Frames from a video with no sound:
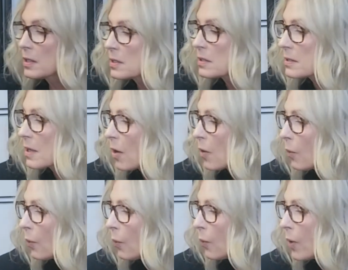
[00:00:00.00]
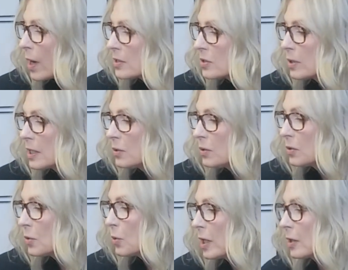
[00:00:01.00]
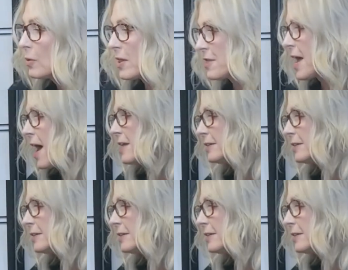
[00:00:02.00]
So what do we do to work with that?